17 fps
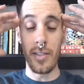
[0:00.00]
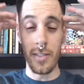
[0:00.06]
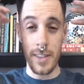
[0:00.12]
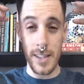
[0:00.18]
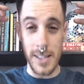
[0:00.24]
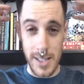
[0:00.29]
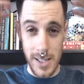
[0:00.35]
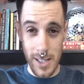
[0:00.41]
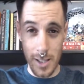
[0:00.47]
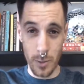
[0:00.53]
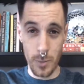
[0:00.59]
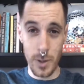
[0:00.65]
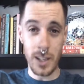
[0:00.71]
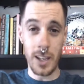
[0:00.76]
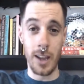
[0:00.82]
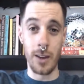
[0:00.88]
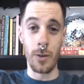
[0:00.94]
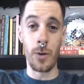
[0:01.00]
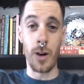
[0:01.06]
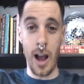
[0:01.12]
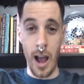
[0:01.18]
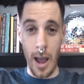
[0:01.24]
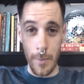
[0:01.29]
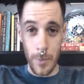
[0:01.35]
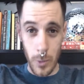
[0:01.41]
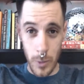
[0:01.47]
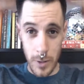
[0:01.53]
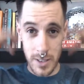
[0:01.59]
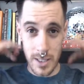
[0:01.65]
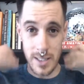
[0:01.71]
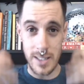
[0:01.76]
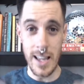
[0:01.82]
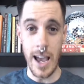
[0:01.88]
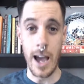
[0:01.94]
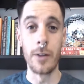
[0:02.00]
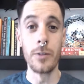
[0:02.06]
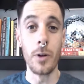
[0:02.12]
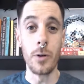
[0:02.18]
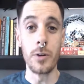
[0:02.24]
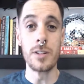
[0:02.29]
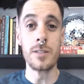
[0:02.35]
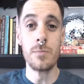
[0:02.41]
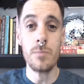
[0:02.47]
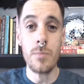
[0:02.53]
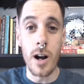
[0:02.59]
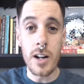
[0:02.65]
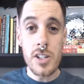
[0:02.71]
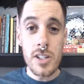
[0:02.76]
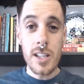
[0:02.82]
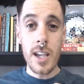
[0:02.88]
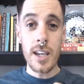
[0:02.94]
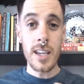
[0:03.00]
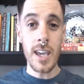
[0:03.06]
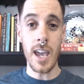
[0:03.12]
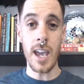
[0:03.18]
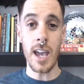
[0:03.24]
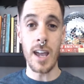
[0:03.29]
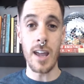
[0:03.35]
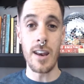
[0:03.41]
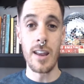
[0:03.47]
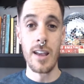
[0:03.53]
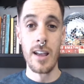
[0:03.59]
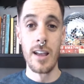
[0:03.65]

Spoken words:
This is the weekend where I'm going to download as much as I can